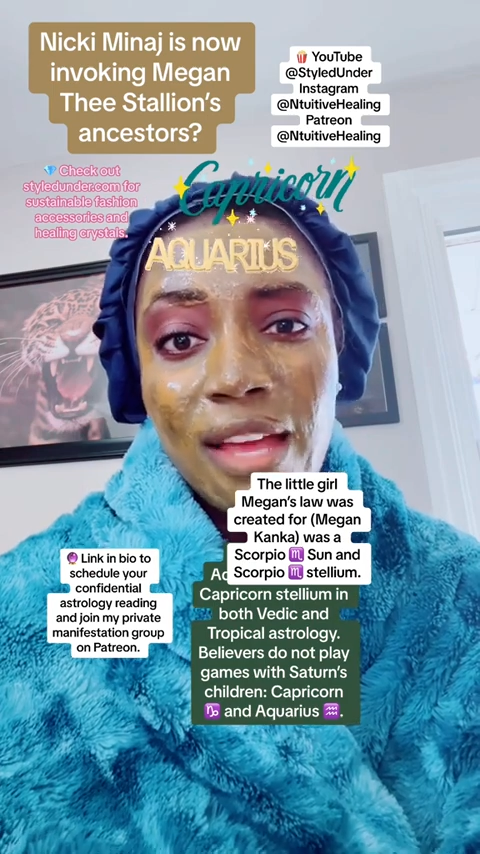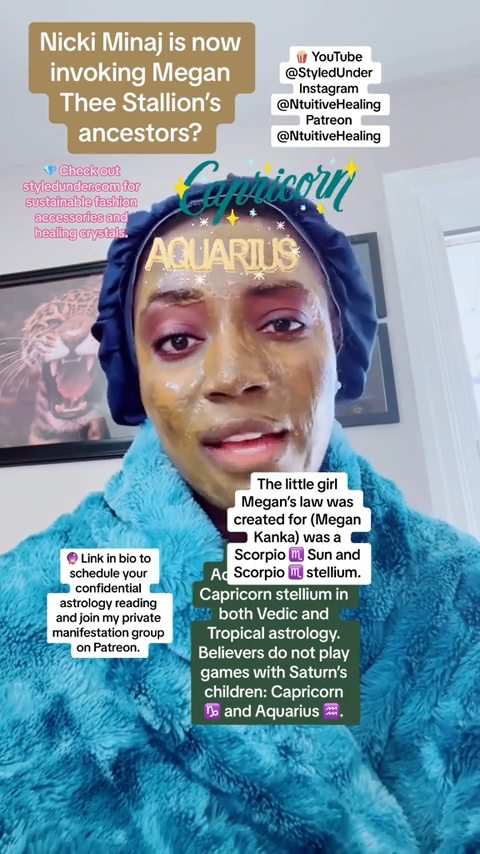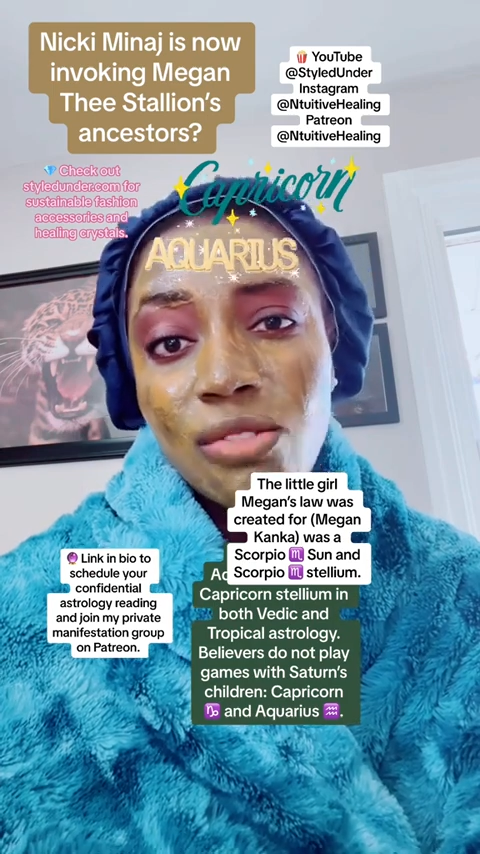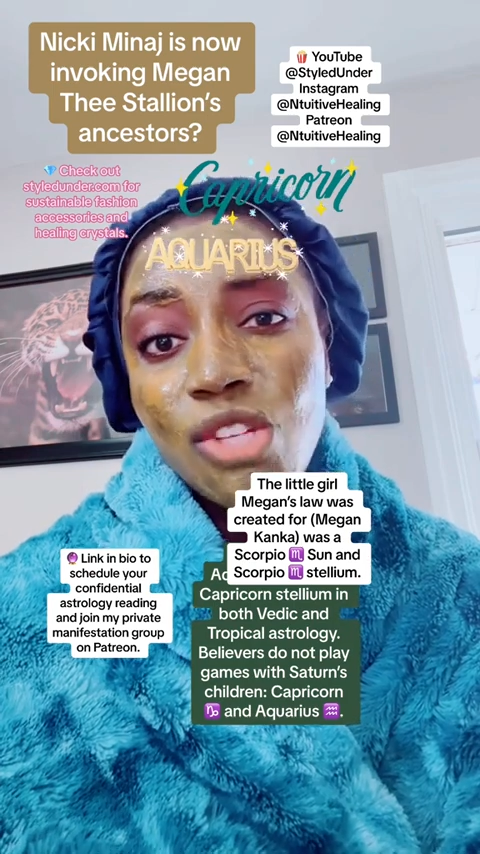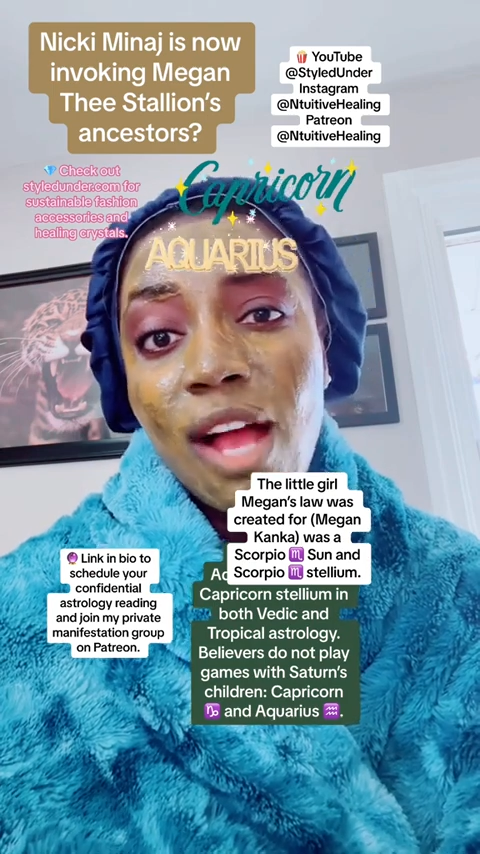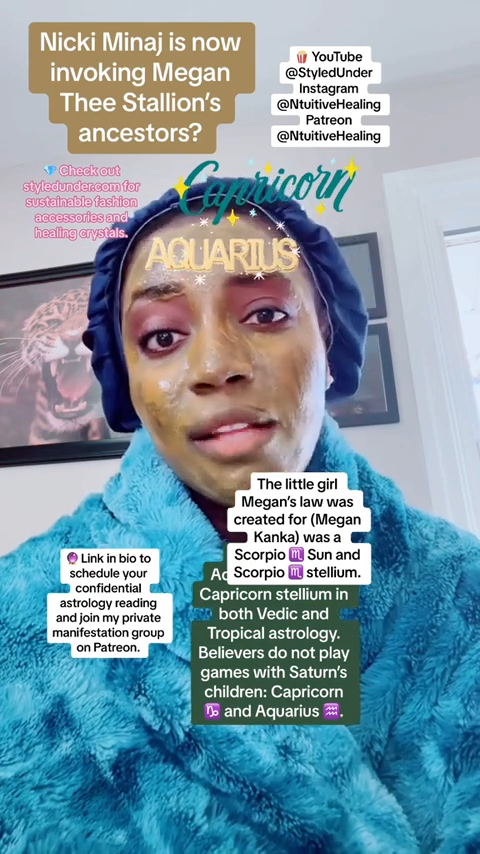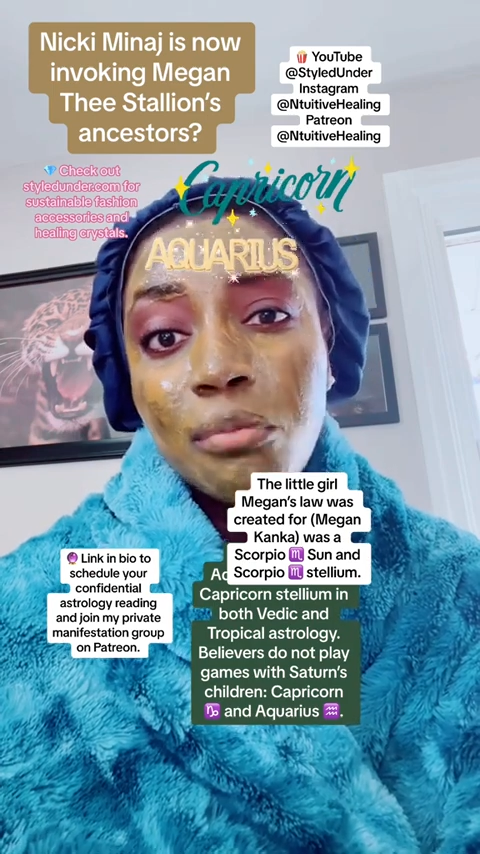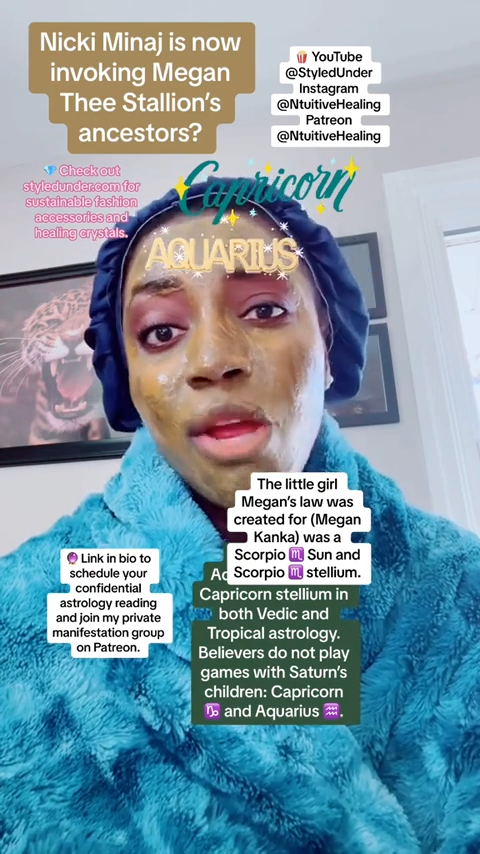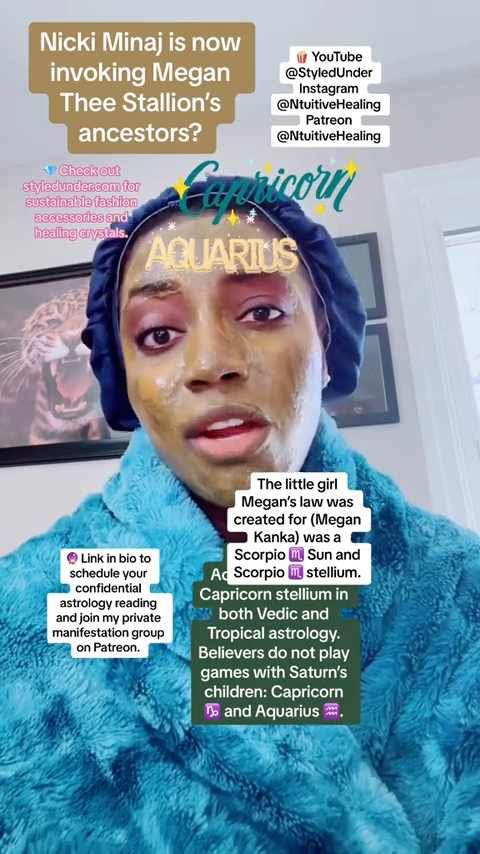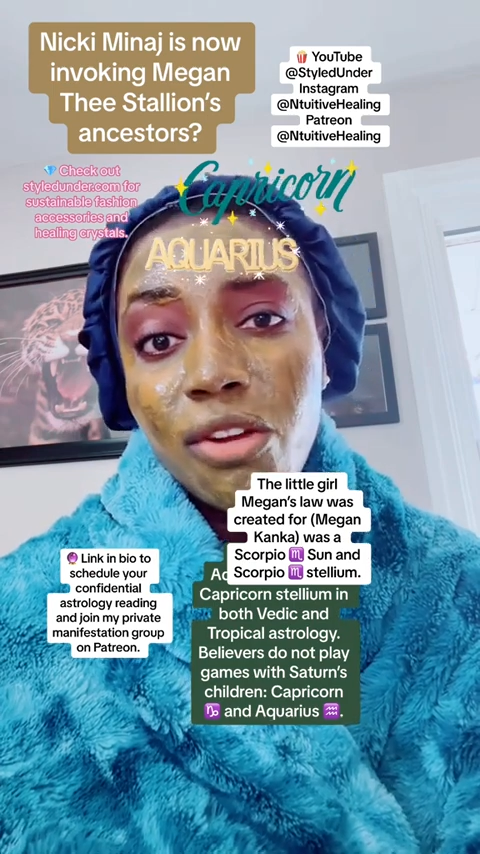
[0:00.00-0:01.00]
that
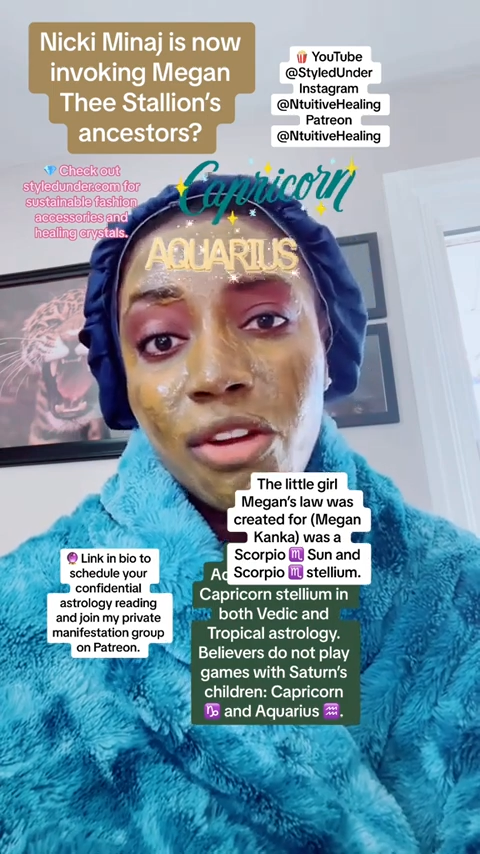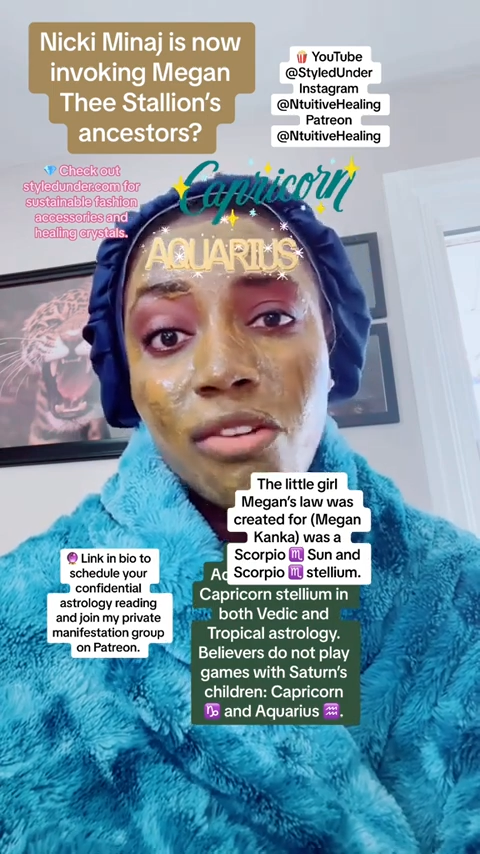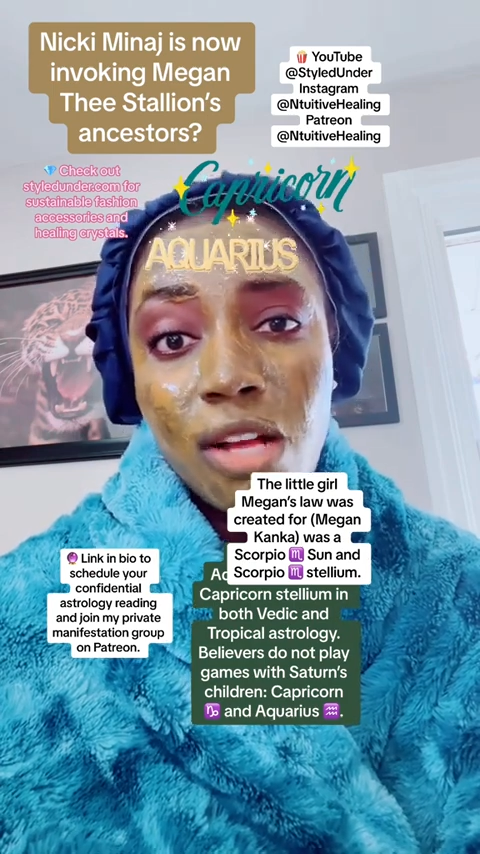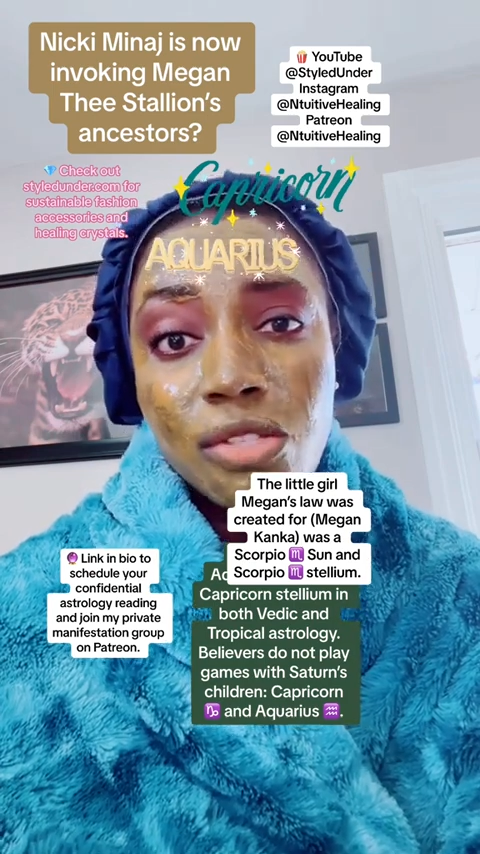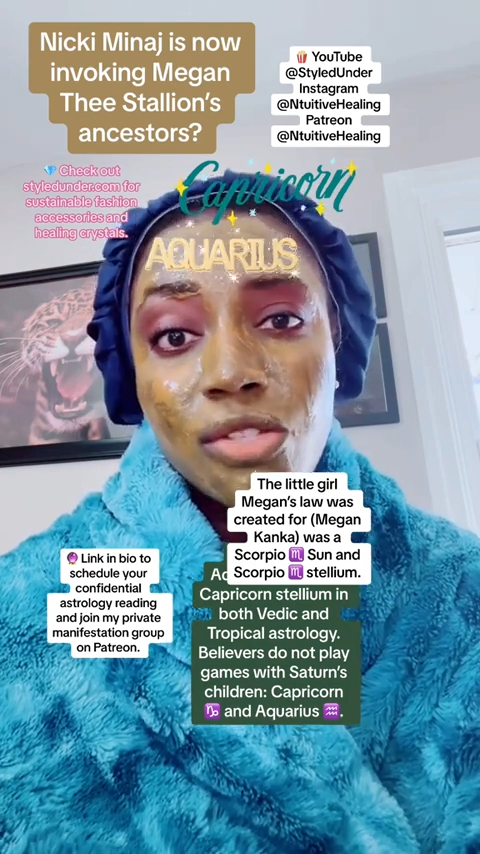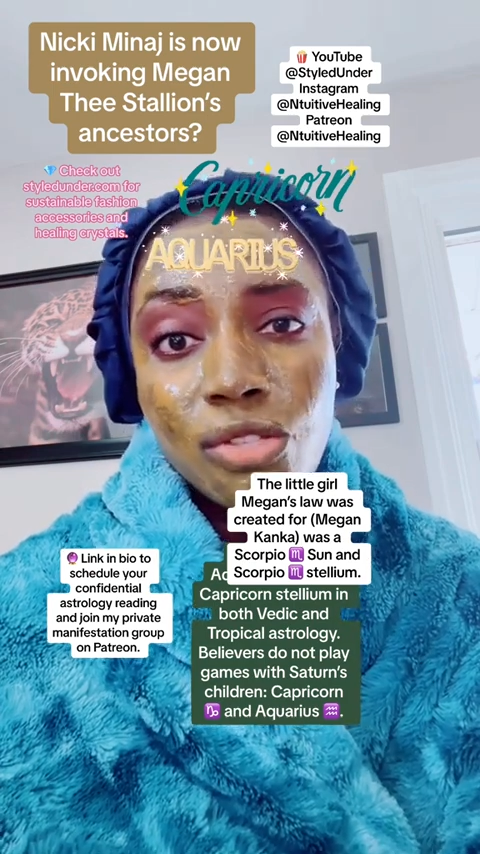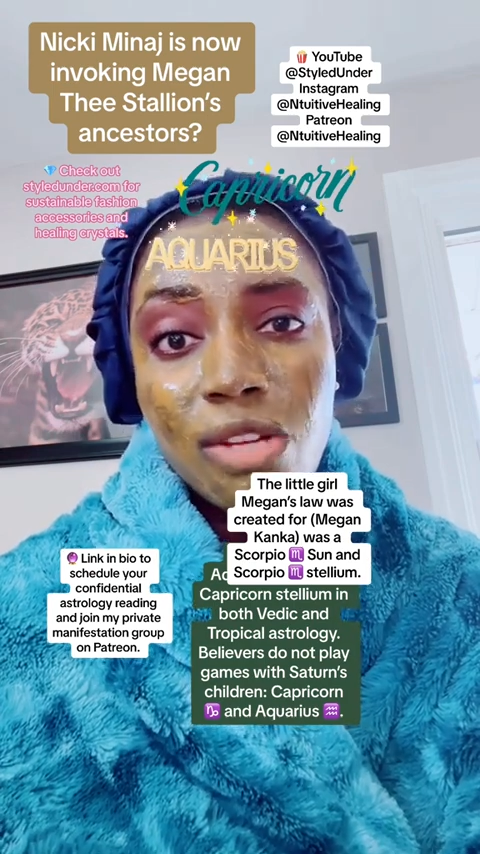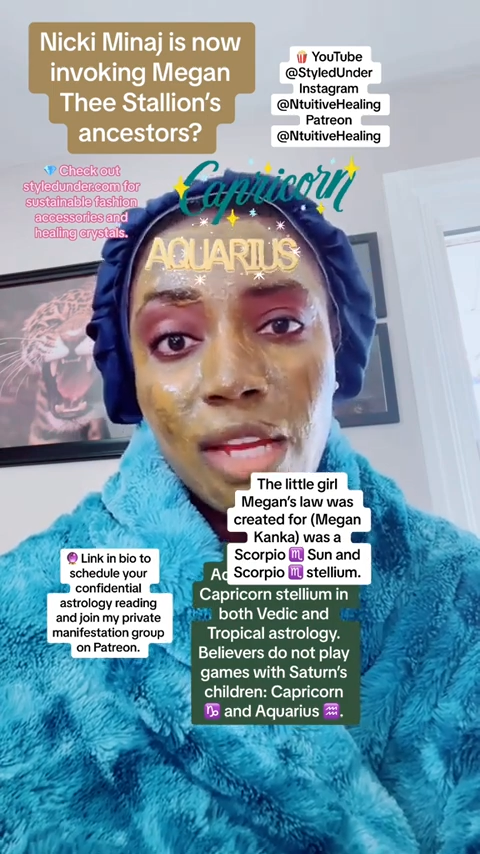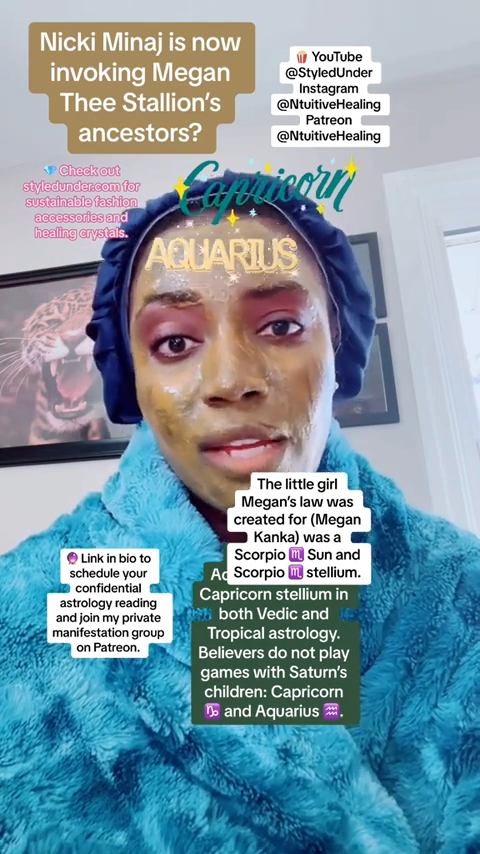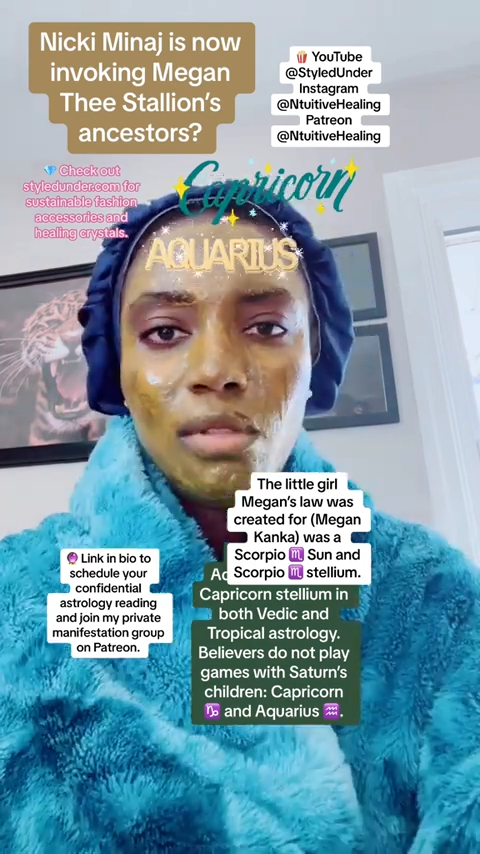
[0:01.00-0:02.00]
child predator across the
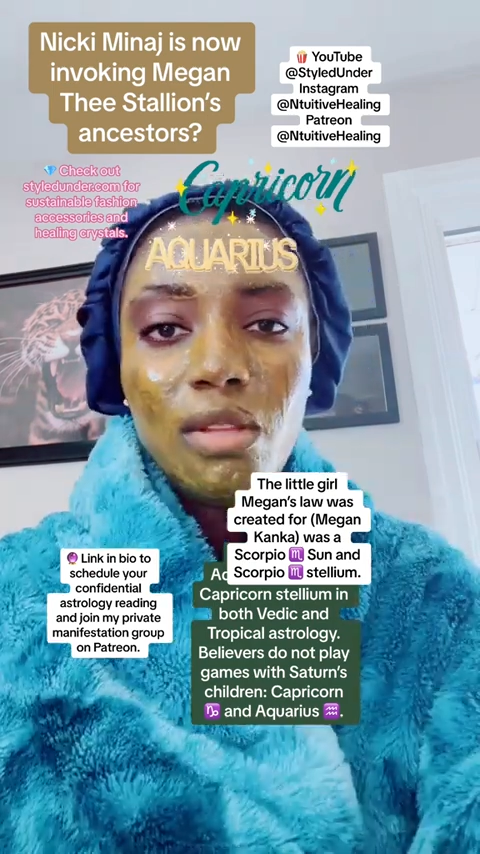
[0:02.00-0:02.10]
street.